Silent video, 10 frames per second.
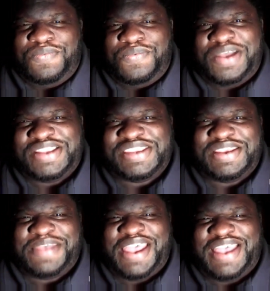What's
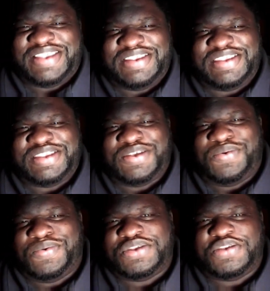up, guys? This is
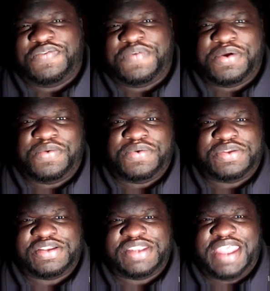Karuzu from
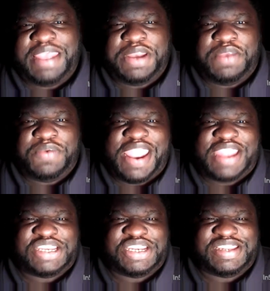Karuzu's Gaming and
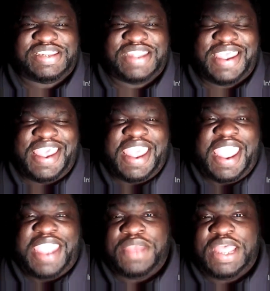Reactions,
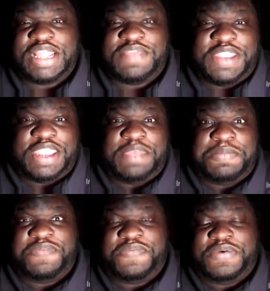and you'll have to forgive
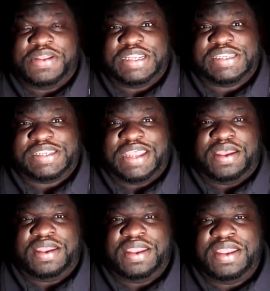me for this
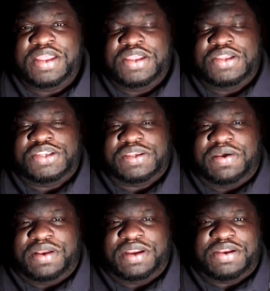
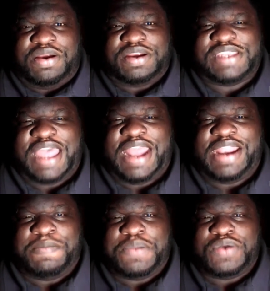sort of dark side
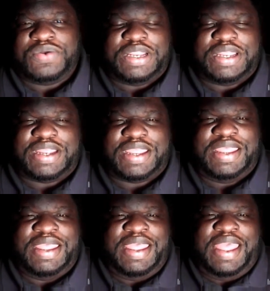of the moon look.
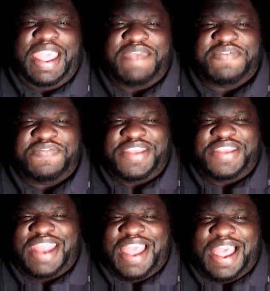I haven't
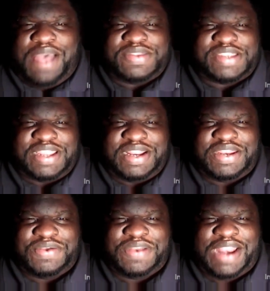figured out how I was going to
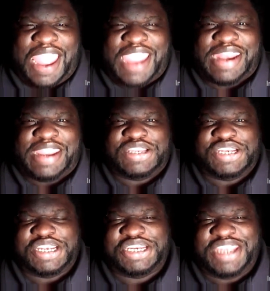do the lighting
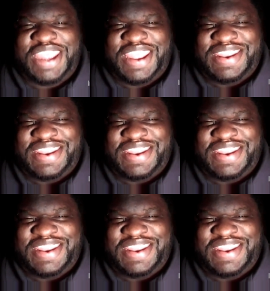just yet